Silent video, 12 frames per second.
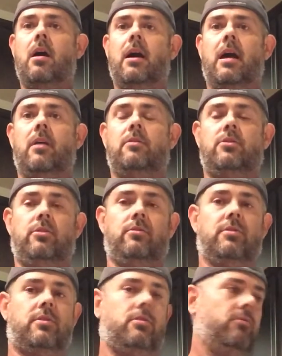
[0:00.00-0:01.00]
I
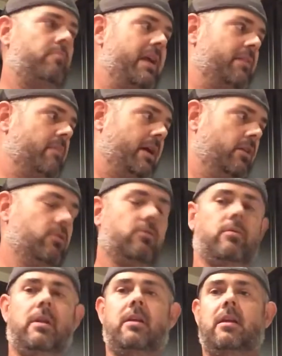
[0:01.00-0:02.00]
choose to make my
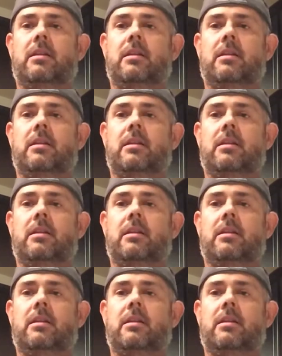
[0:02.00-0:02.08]
own.